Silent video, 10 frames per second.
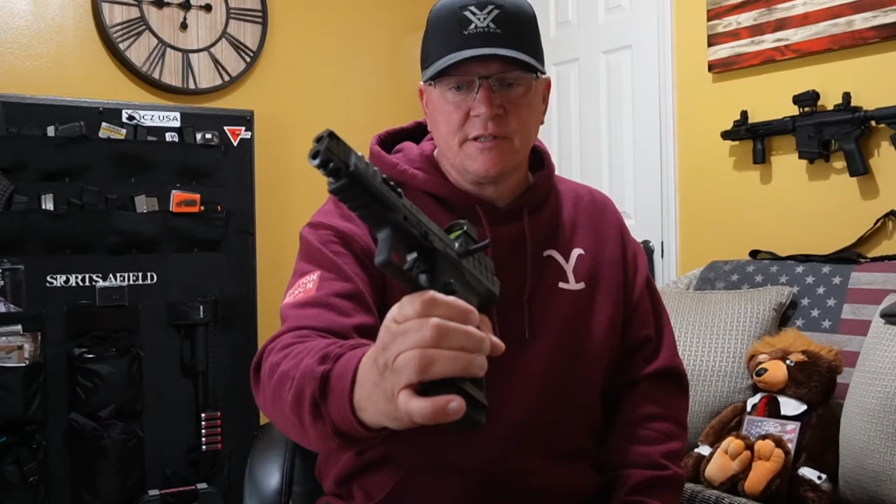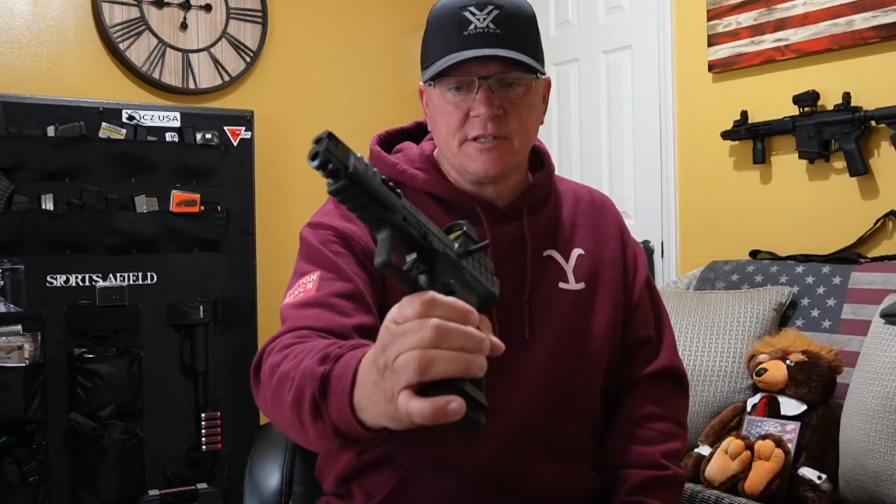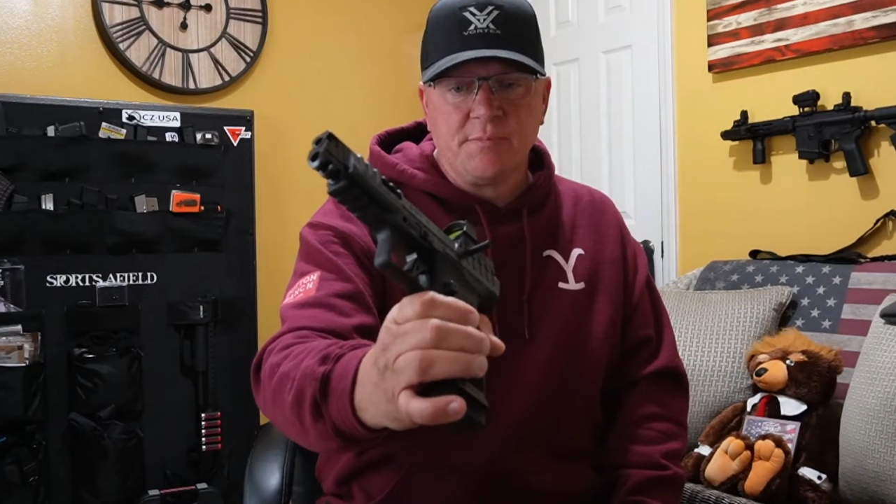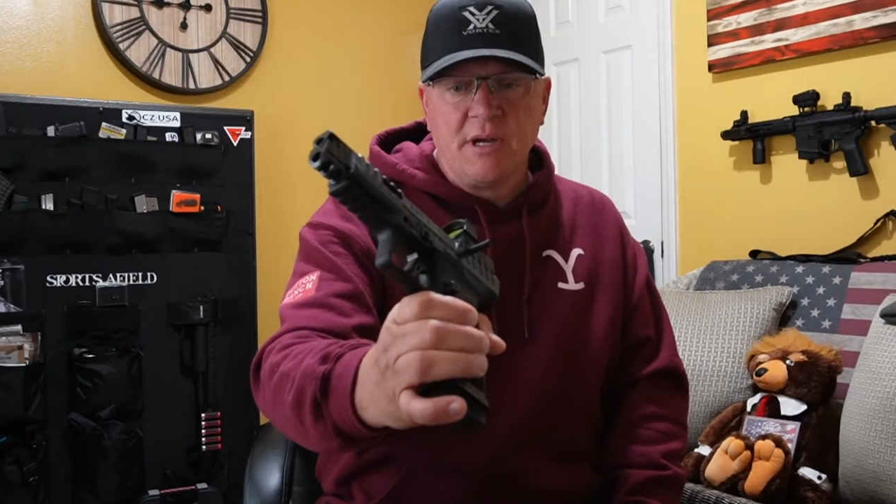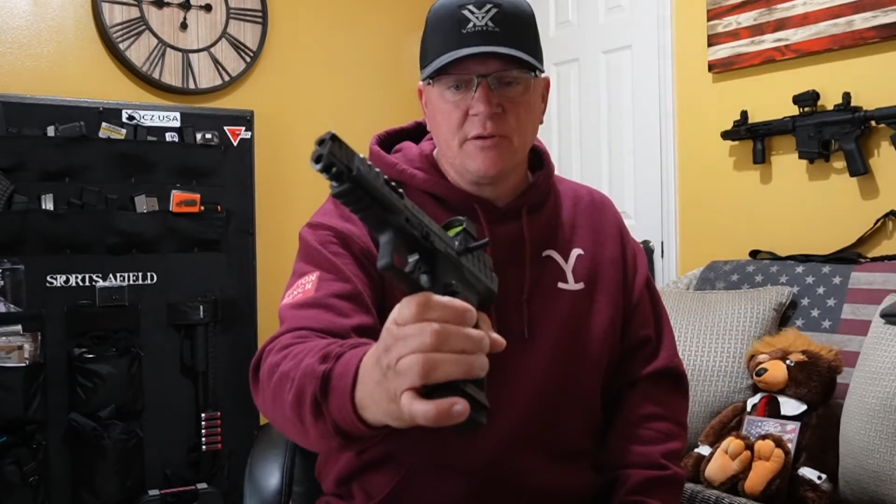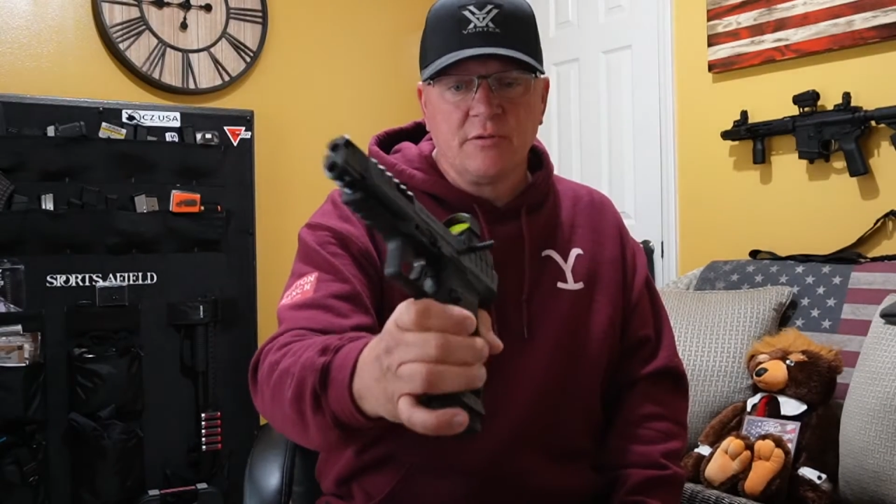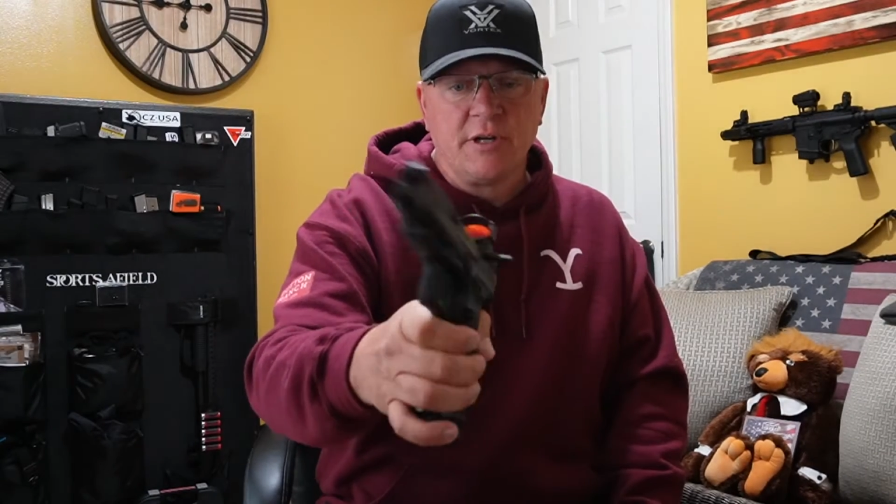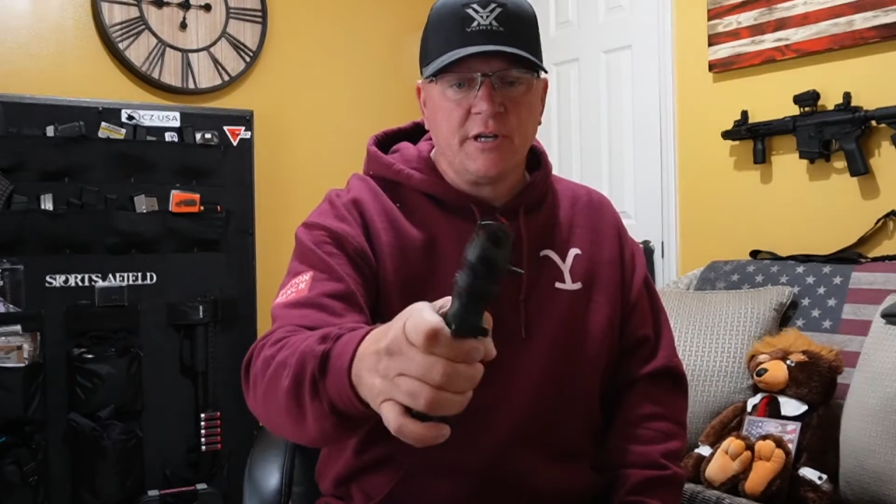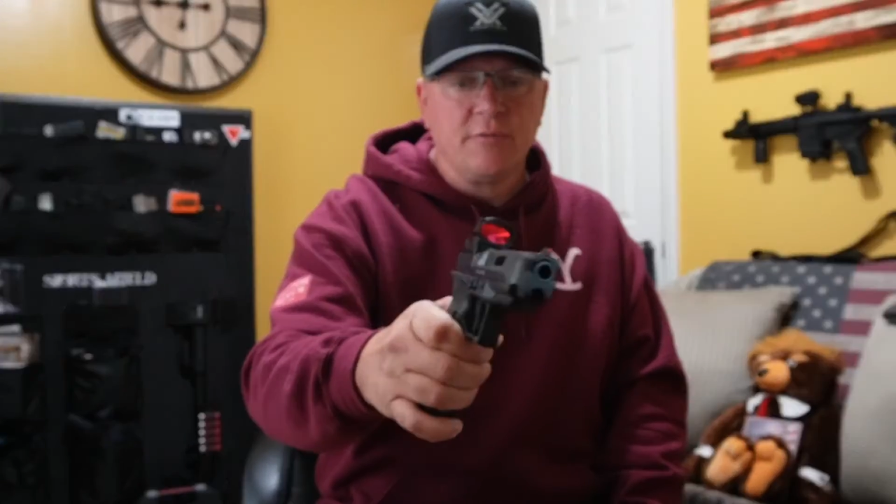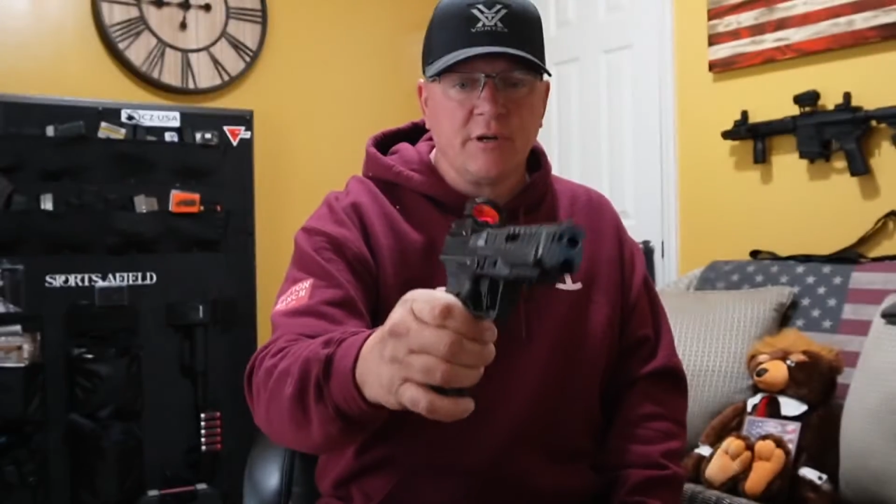spelled
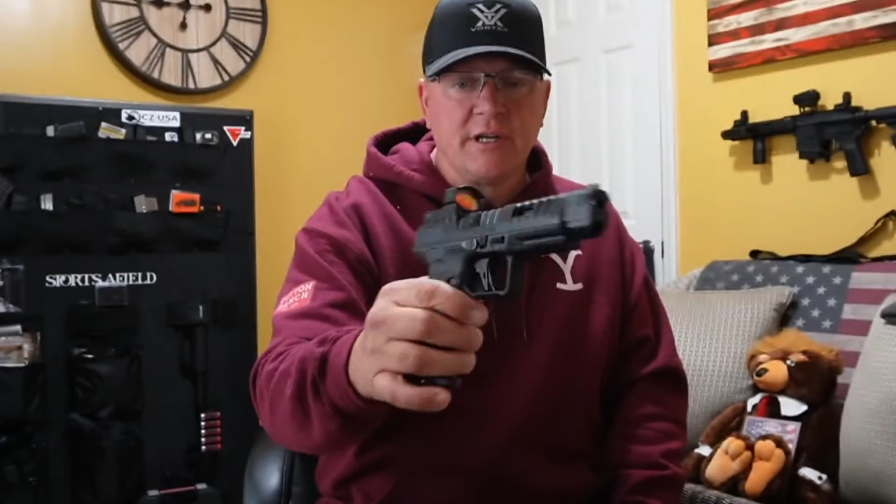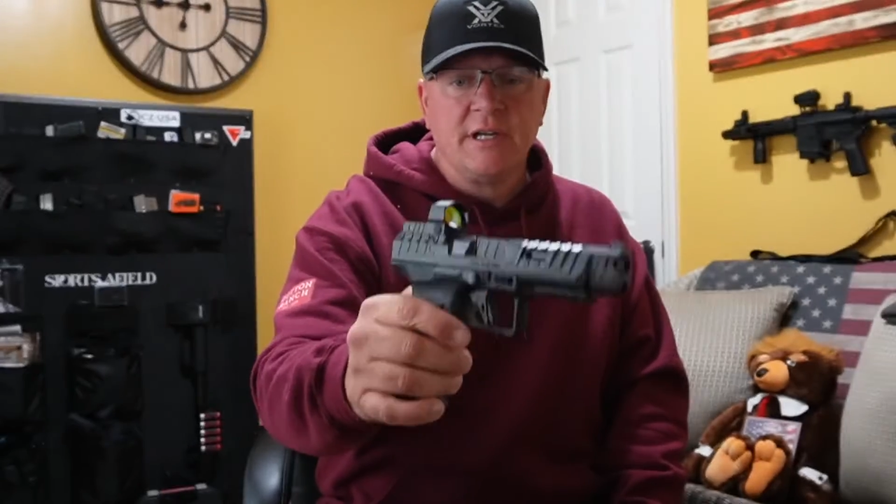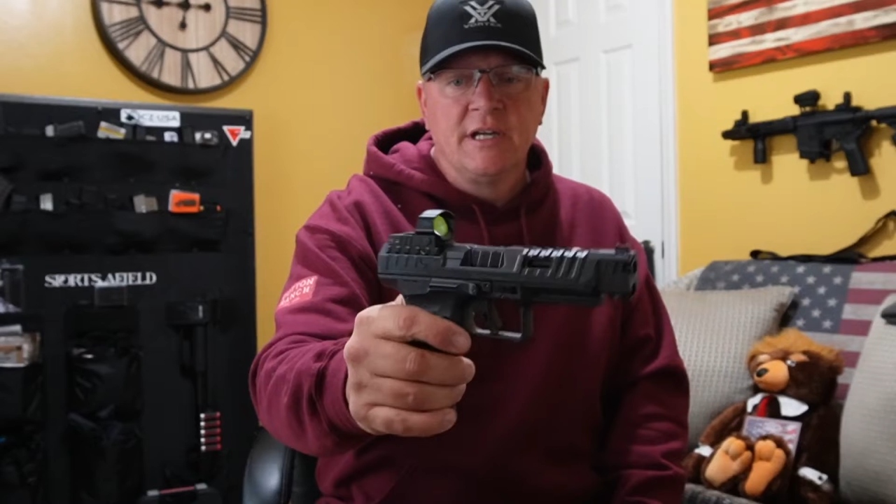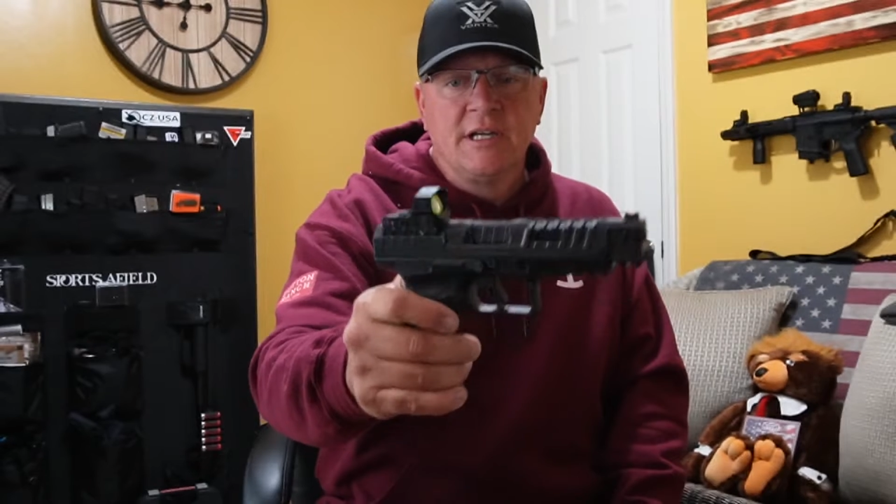anyway.